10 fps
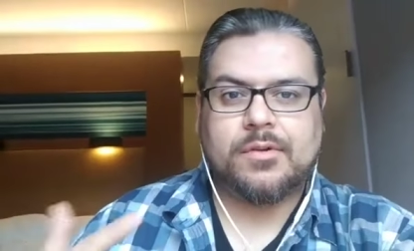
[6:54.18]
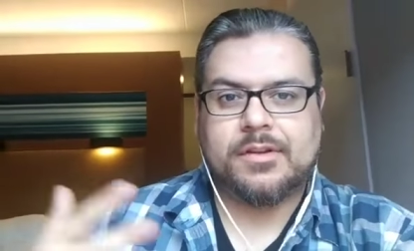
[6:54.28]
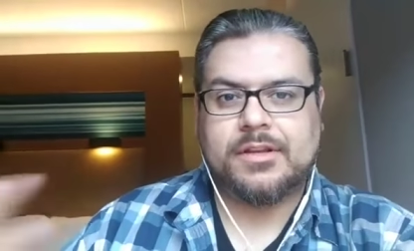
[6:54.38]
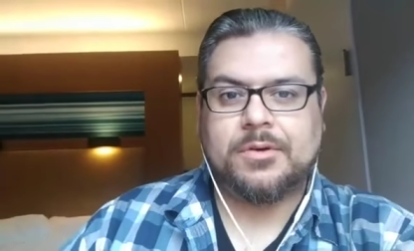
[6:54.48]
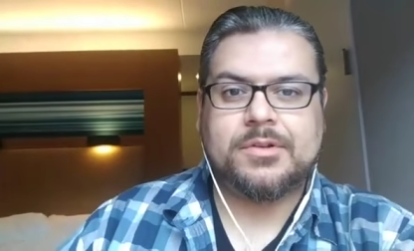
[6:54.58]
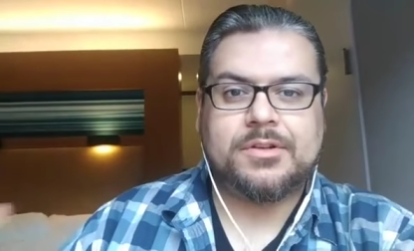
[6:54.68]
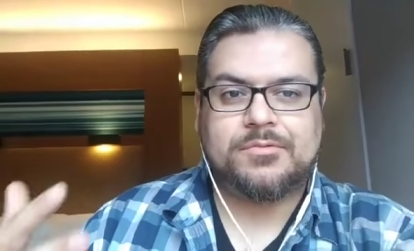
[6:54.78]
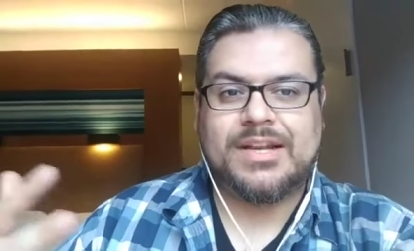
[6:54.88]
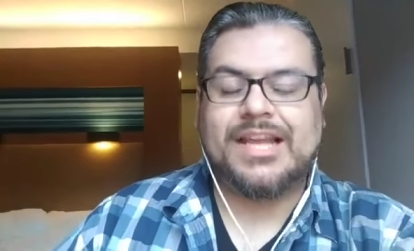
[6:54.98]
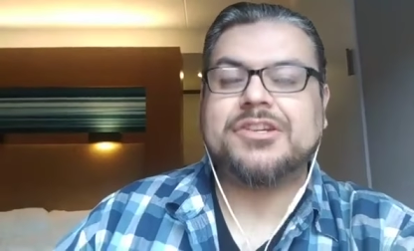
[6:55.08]
you know,
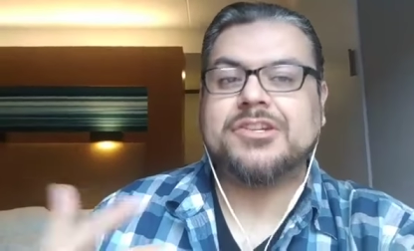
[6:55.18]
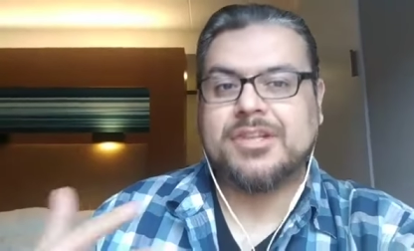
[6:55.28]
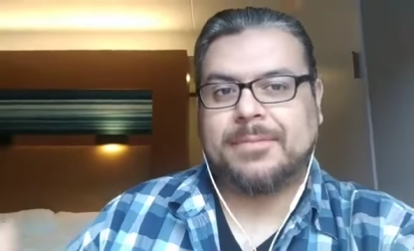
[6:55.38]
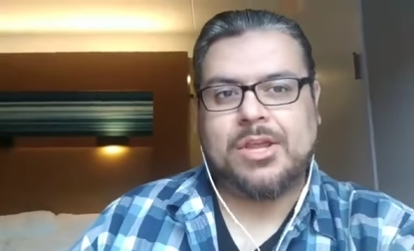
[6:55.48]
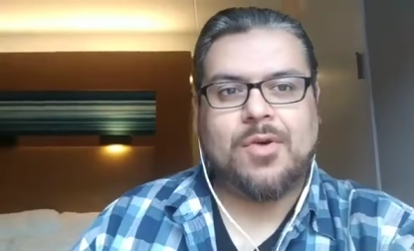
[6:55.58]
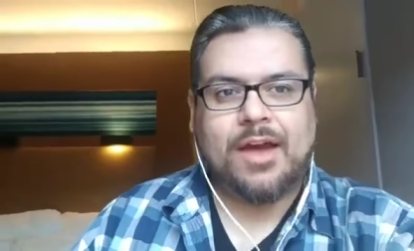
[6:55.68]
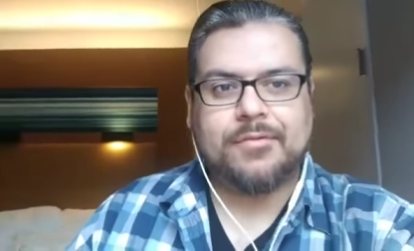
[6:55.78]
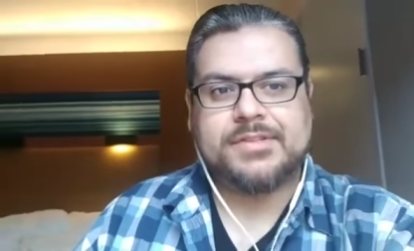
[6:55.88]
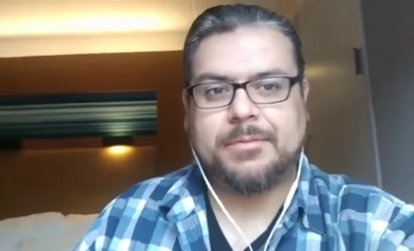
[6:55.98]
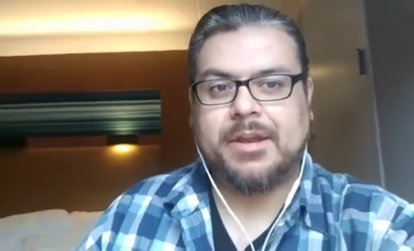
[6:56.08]
relationship that you have
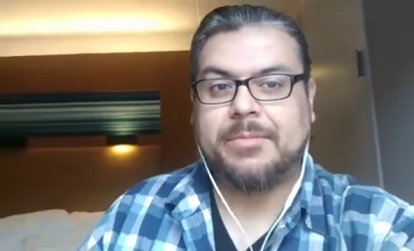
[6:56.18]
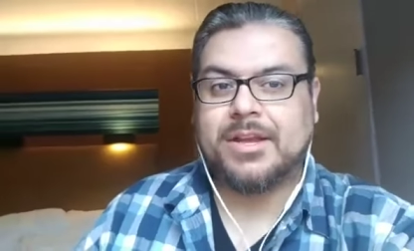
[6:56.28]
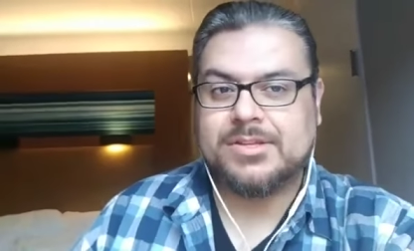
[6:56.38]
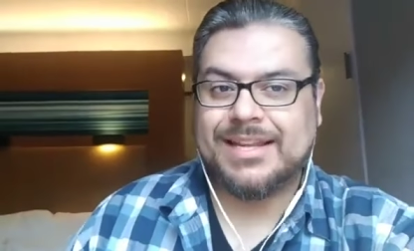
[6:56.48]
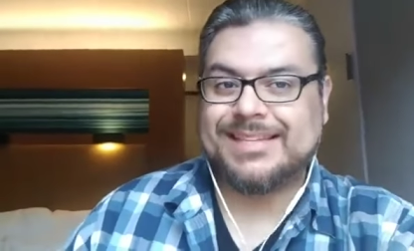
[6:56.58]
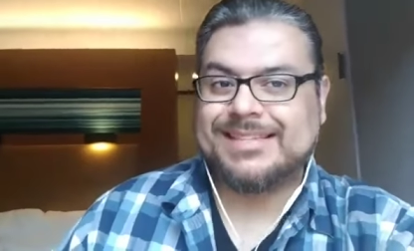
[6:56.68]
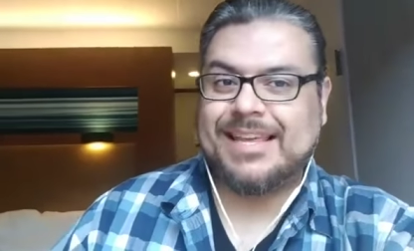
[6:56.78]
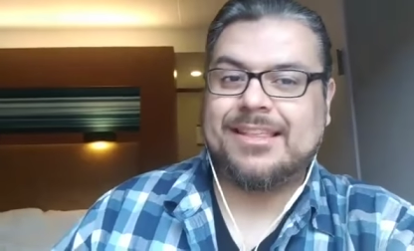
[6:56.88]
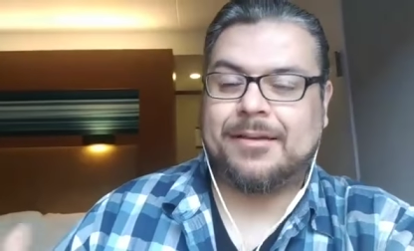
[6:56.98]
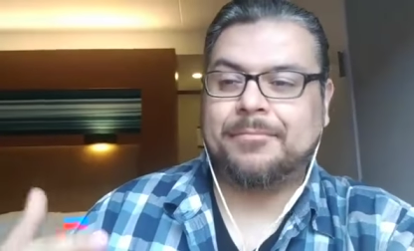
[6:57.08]
with somebody because you get to
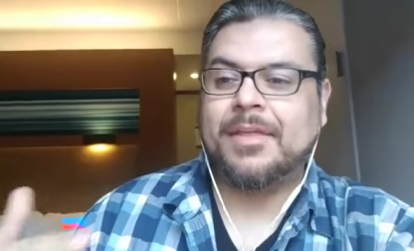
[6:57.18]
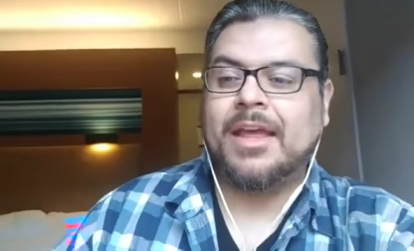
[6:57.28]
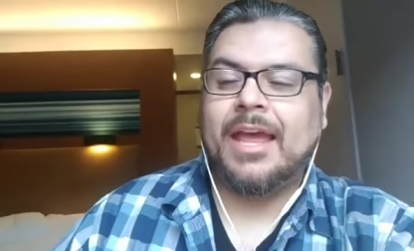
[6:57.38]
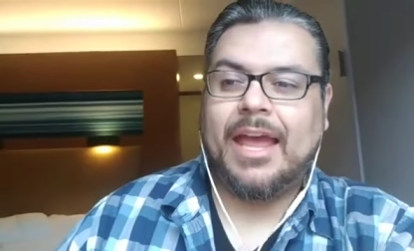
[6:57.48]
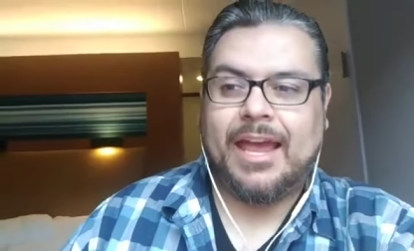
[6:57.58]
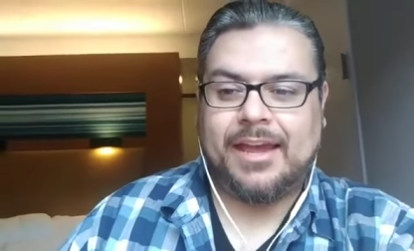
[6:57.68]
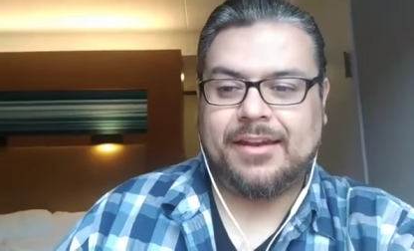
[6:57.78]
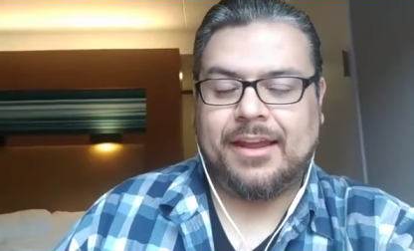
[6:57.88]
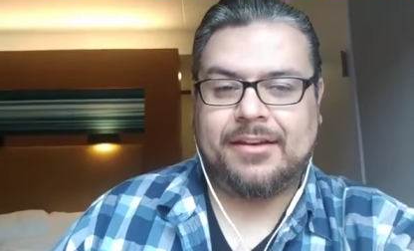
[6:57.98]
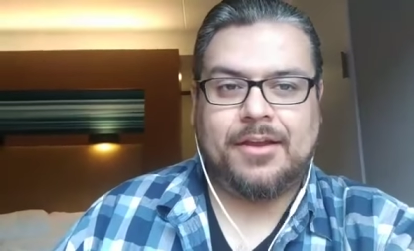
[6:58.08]
see them and,
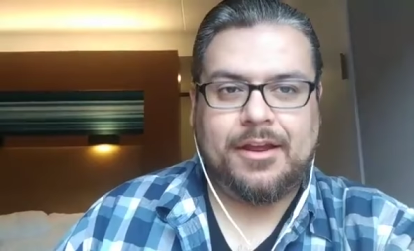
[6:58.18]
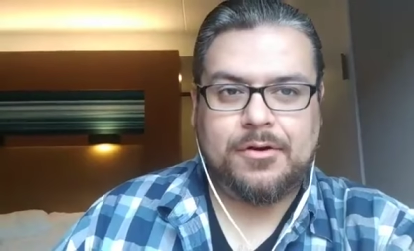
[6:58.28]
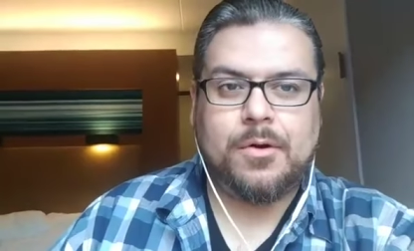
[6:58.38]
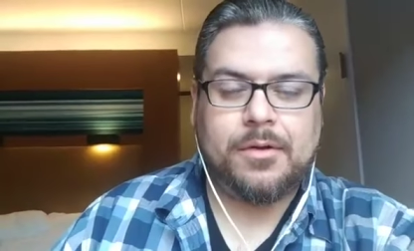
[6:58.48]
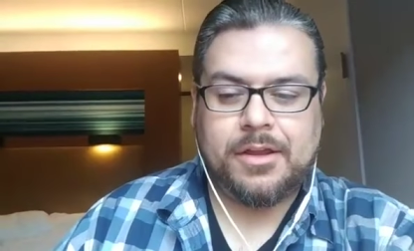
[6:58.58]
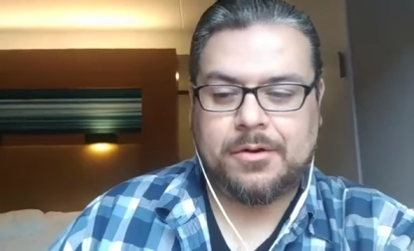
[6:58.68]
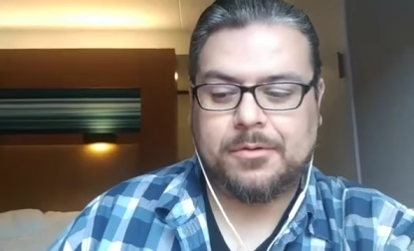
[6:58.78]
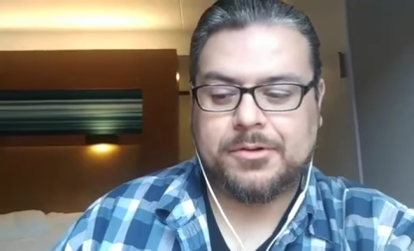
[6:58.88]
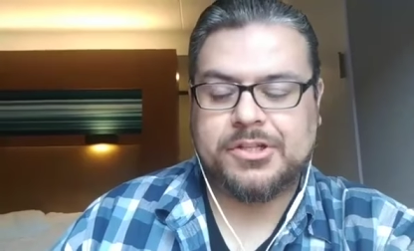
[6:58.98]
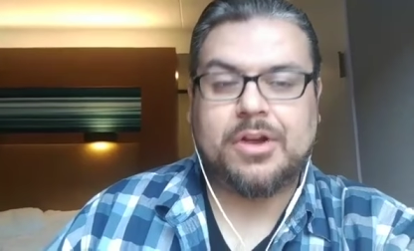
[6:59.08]
and, and hold, you
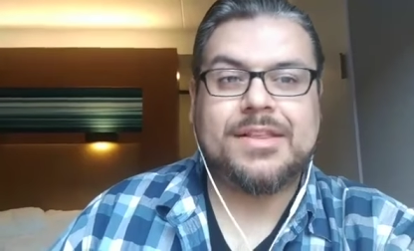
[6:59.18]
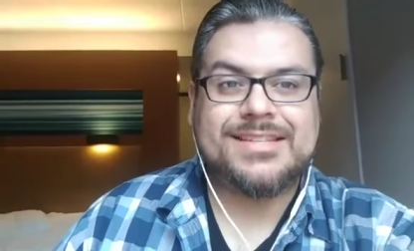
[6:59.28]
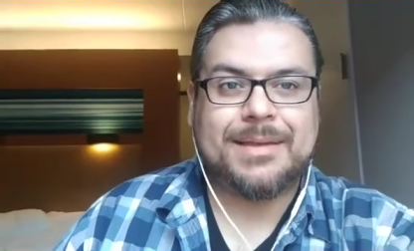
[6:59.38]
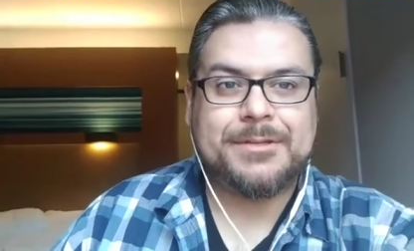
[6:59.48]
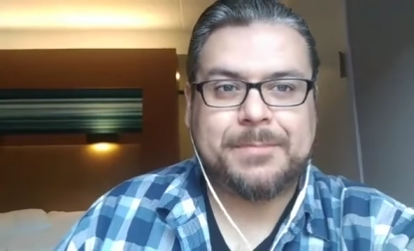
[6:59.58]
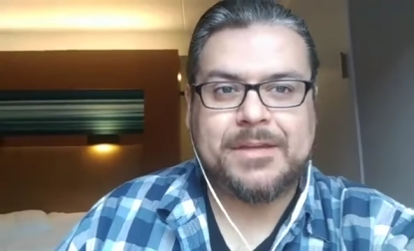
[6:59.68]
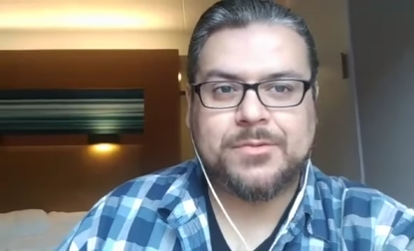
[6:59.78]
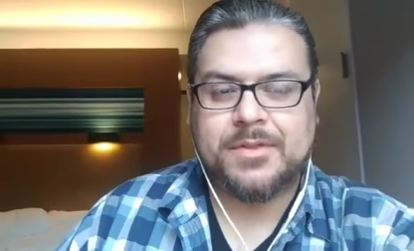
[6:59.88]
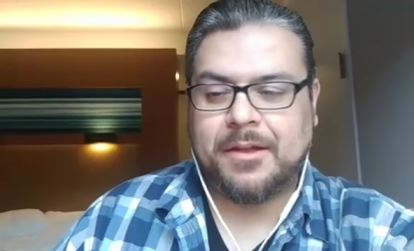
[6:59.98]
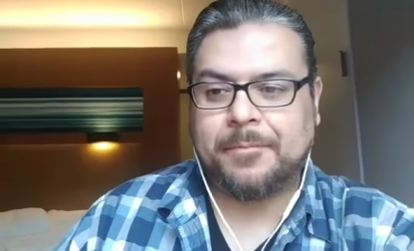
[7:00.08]
know, share the same space
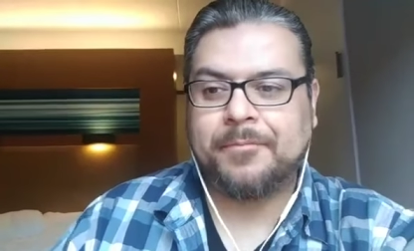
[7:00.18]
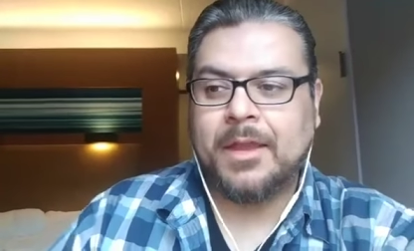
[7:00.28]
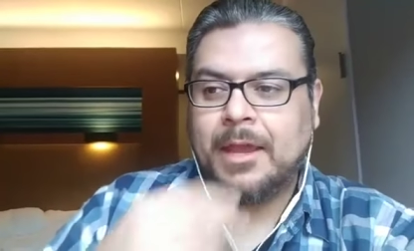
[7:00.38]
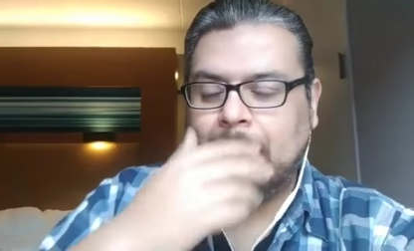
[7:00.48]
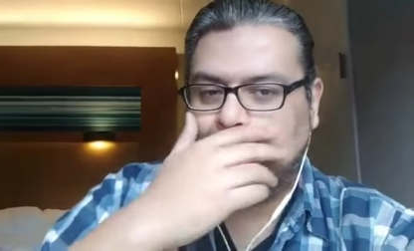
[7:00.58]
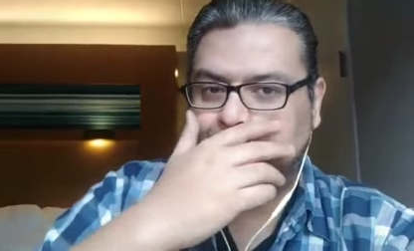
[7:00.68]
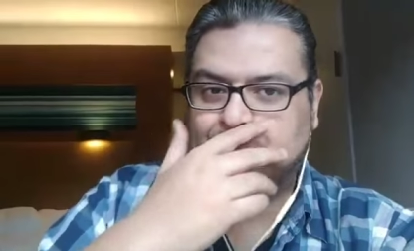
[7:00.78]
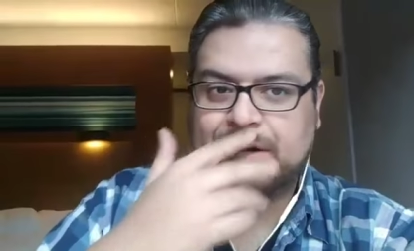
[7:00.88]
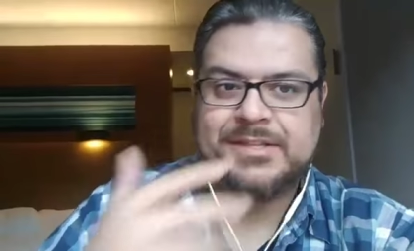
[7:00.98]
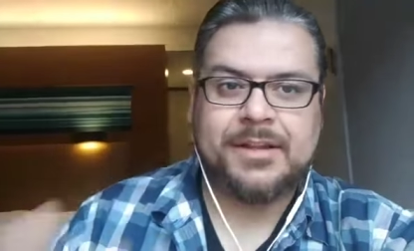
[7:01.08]
with them in
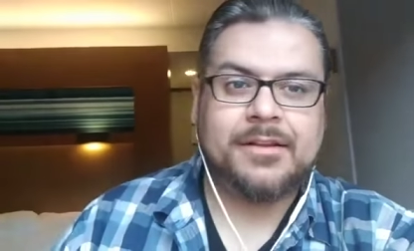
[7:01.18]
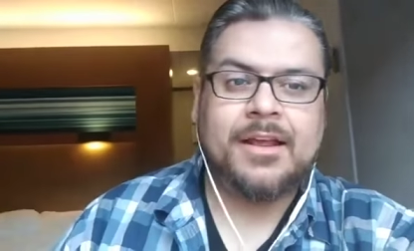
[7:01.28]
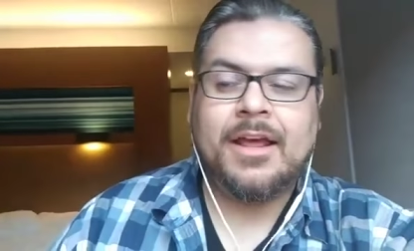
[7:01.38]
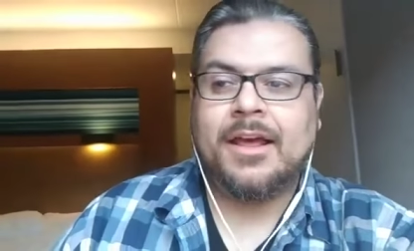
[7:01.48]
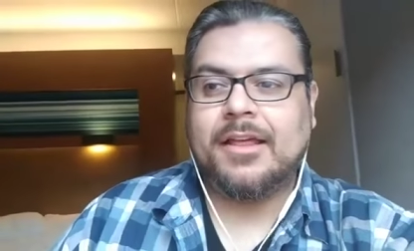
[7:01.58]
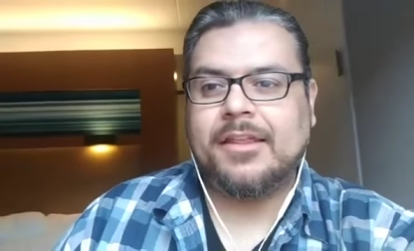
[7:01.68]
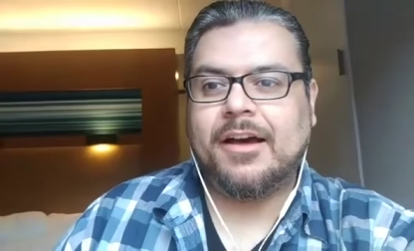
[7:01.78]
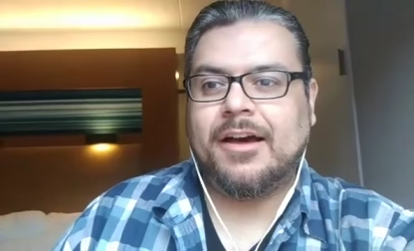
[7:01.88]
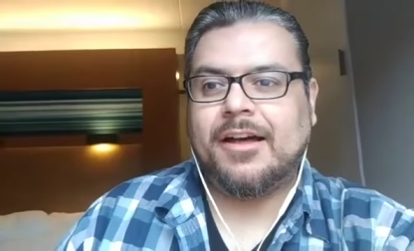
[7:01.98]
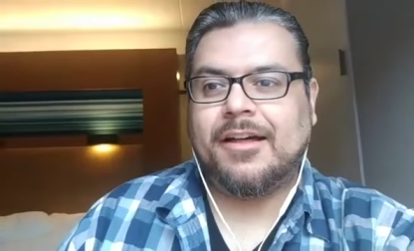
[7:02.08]
person.
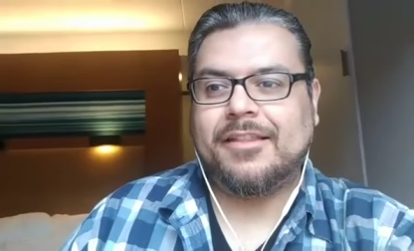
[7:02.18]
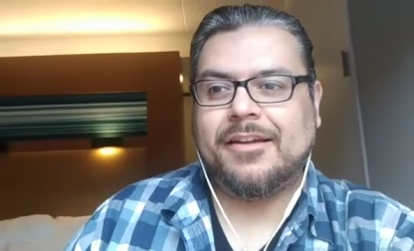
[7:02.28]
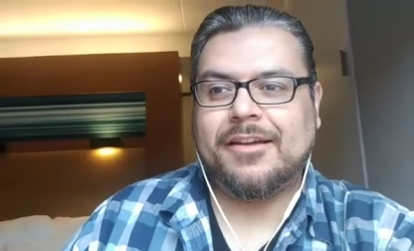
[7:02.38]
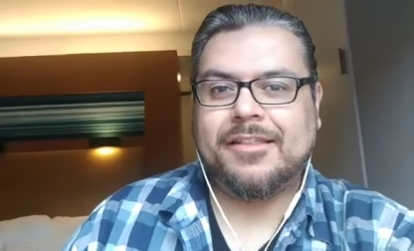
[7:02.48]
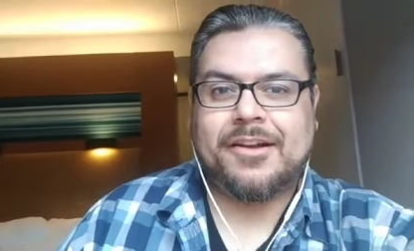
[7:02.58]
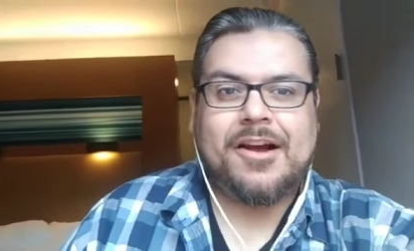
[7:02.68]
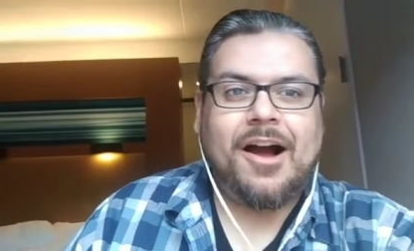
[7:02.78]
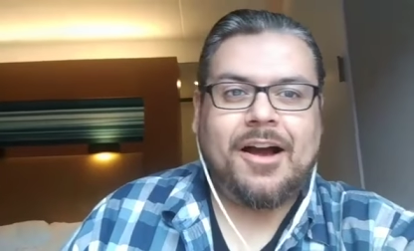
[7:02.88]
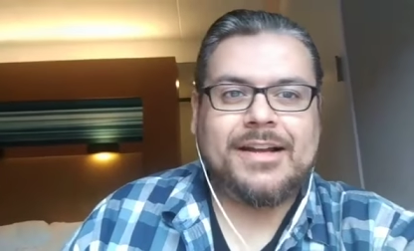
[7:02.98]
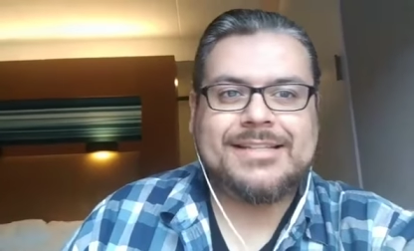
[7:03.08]
The, the, the
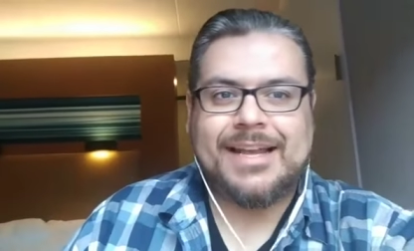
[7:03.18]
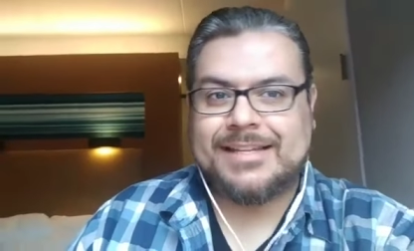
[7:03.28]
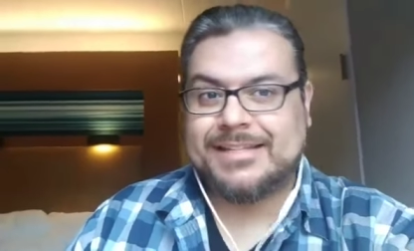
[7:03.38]
con is that it's